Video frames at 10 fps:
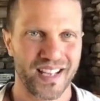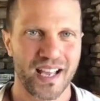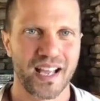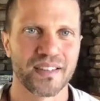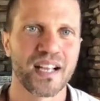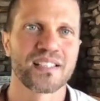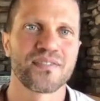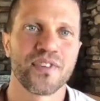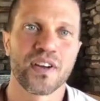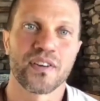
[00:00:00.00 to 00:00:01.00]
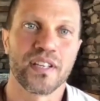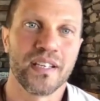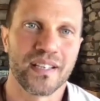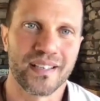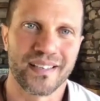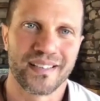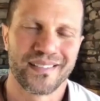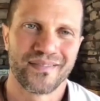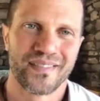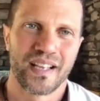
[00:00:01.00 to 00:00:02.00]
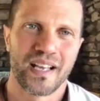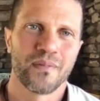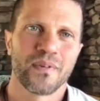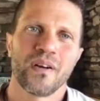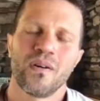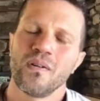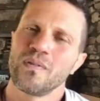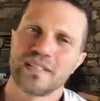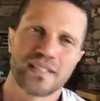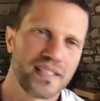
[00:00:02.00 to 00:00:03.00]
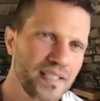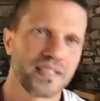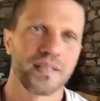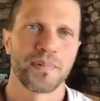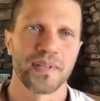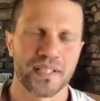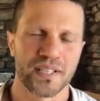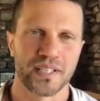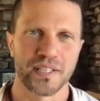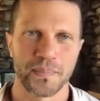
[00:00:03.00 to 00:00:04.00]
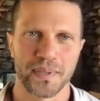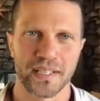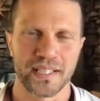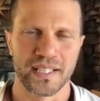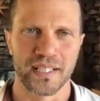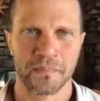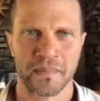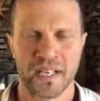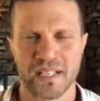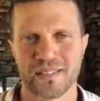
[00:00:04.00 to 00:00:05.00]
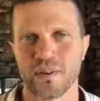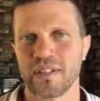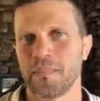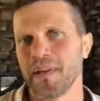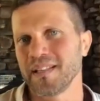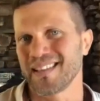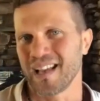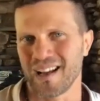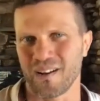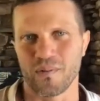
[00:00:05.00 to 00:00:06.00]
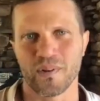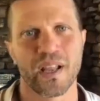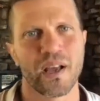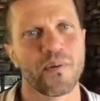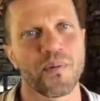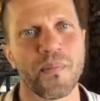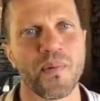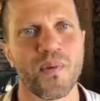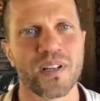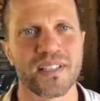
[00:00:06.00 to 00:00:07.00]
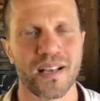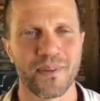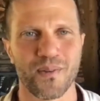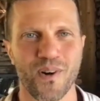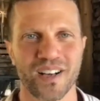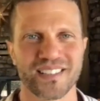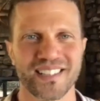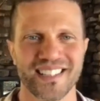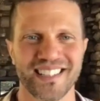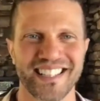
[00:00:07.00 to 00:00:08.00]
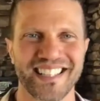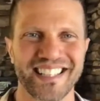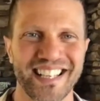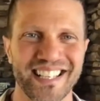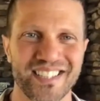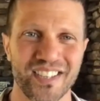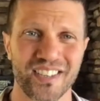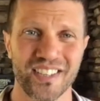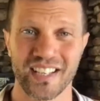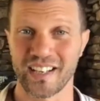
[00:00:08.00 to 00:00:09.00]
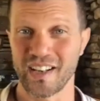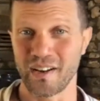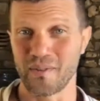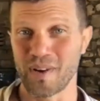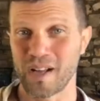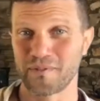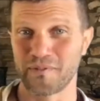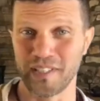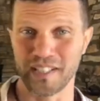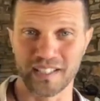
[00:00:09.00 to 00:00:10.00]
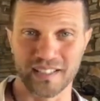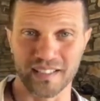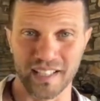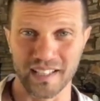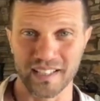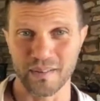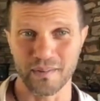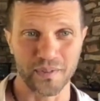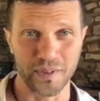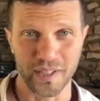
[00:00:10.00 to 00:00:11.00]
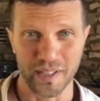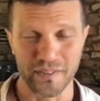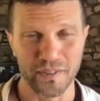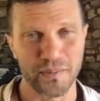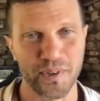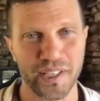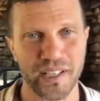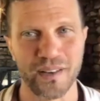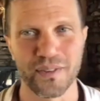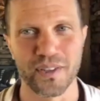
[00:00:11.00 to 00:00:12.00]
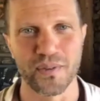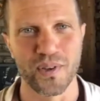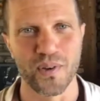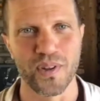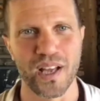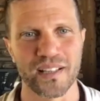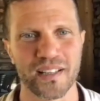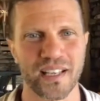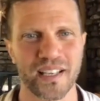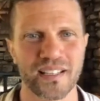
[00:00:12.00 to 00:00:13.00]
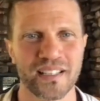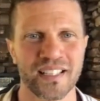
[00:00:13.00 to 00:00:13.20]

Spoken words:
And that's very yin. And we always yin depleted. So it depends how. And I remember one time I walked in nature around Phoenix Lake. Some of you that live in Marin County, you know that lake.